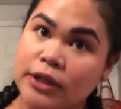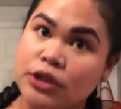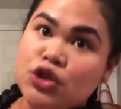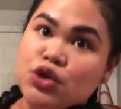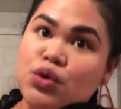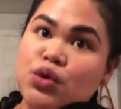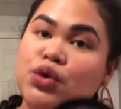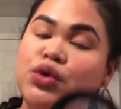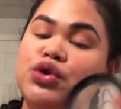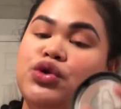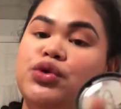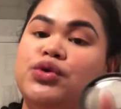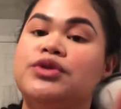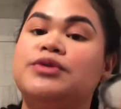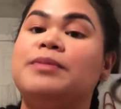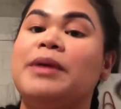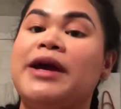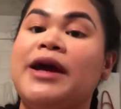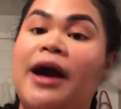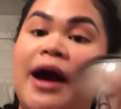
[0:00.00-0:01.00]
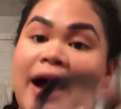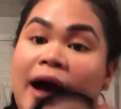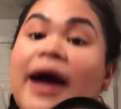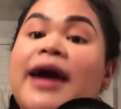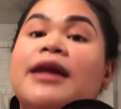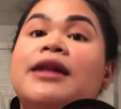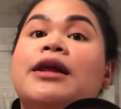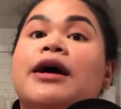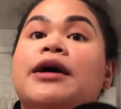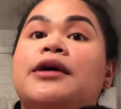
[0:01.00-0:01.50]
I do use my
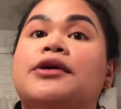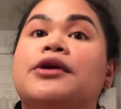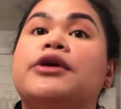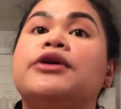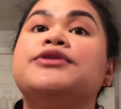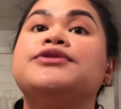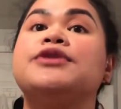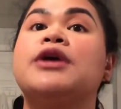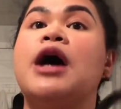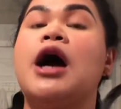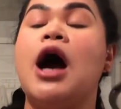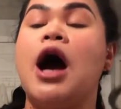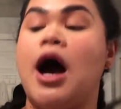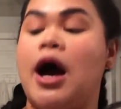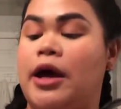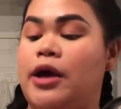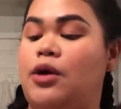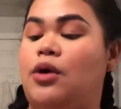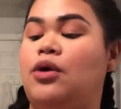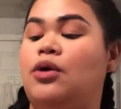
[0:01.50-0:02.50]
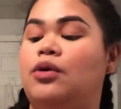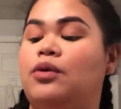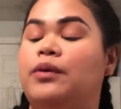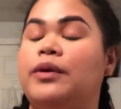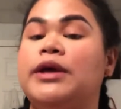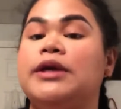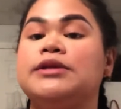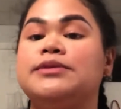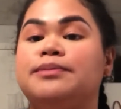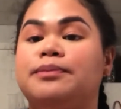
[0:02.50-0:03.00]
highlighters, I
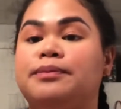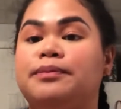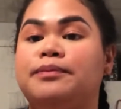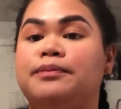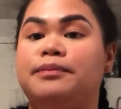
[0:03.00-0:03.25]
always